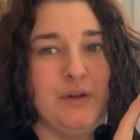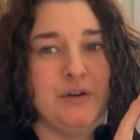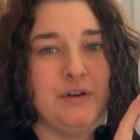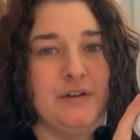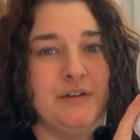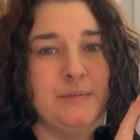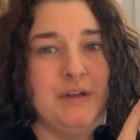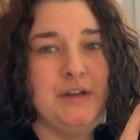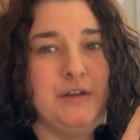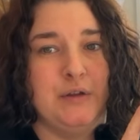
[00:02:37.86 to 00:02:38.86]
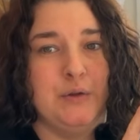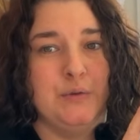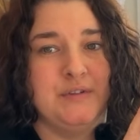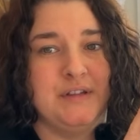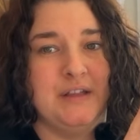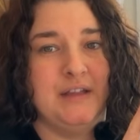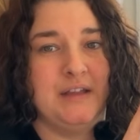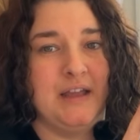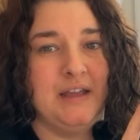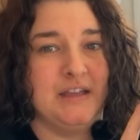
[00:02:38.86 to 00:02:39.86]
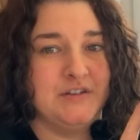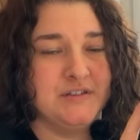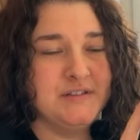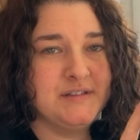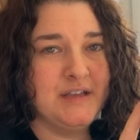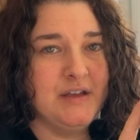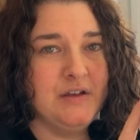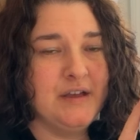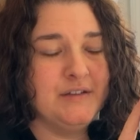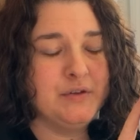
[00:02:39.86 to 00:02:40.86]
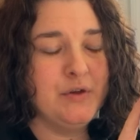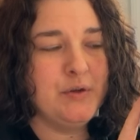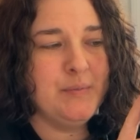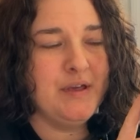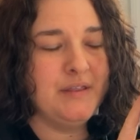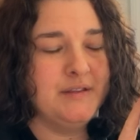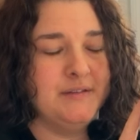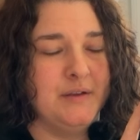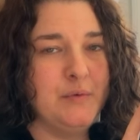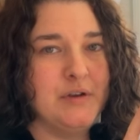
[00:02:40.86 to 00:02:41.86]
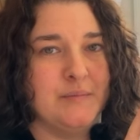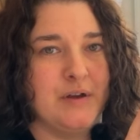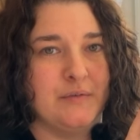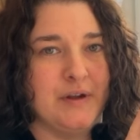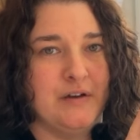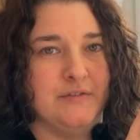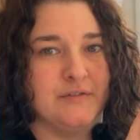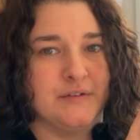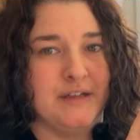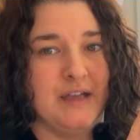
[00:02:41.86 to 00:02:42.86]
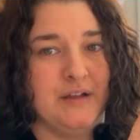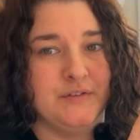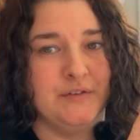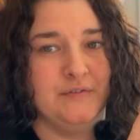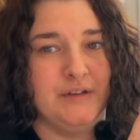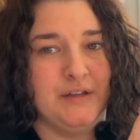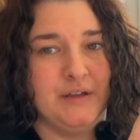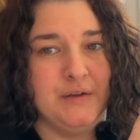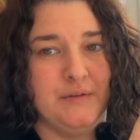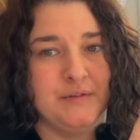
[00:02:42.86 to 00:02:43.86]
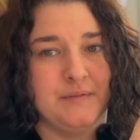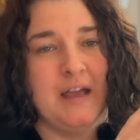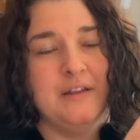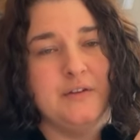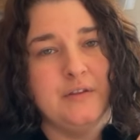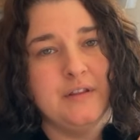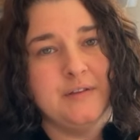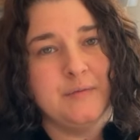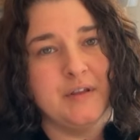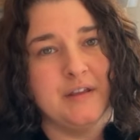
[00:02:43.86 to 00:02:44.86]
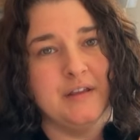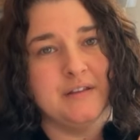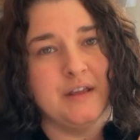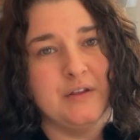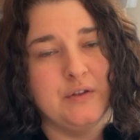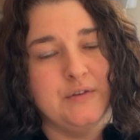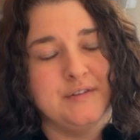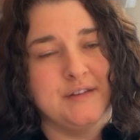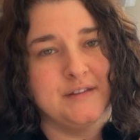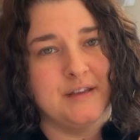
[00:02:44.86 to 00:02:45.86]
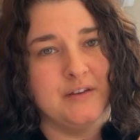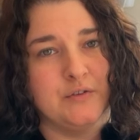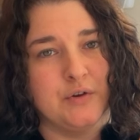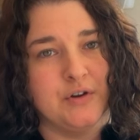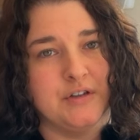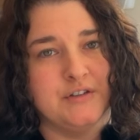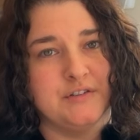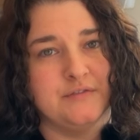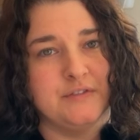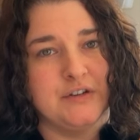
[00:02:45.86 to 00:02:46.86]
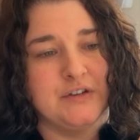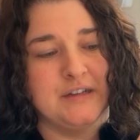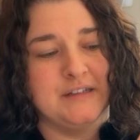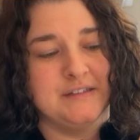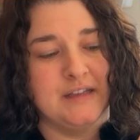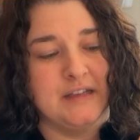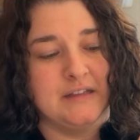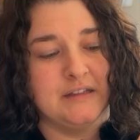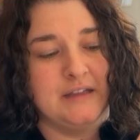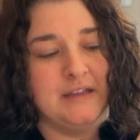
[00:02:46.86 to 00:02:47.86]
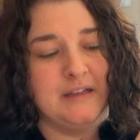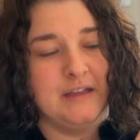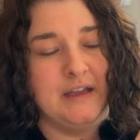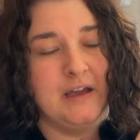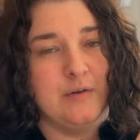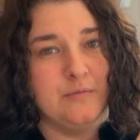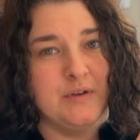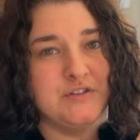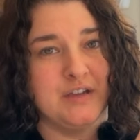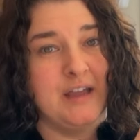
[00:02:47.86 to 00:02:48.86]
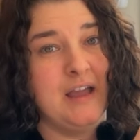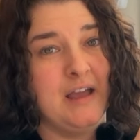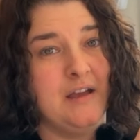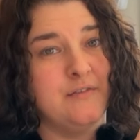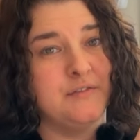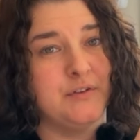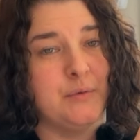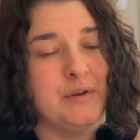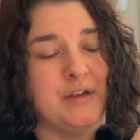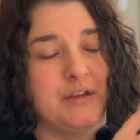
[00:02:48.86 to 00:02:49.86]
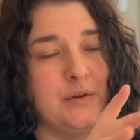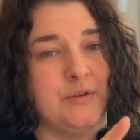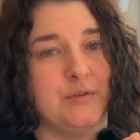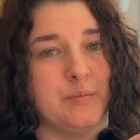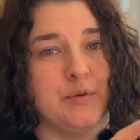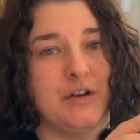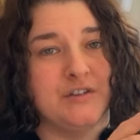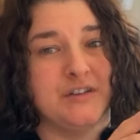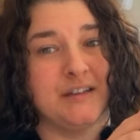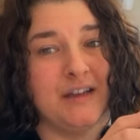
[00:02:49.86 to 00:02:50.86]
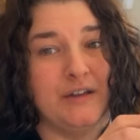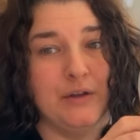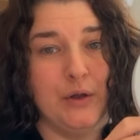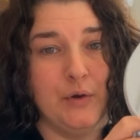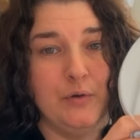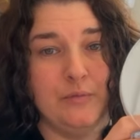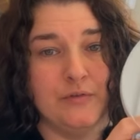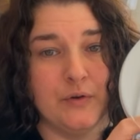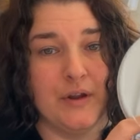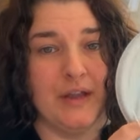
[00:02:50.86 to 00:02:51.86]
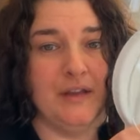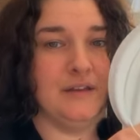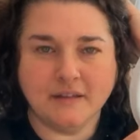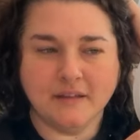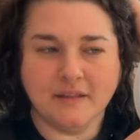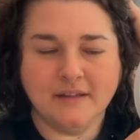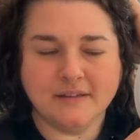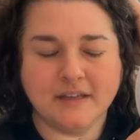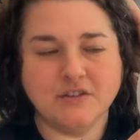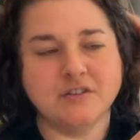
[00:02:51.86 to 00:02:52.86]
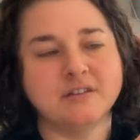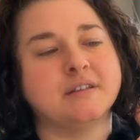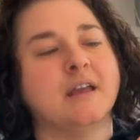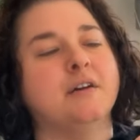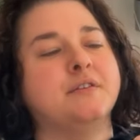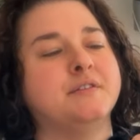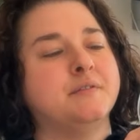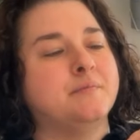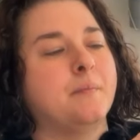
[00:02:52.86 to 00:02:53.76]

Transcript: are going to be using a kitchen scale. I talk about this in one of my Ravelry how-to videos. I do this because I use exact yardage to figure out exactly how much I have. So when I go into a project, I know beforehand. These kitchen Kitchen scales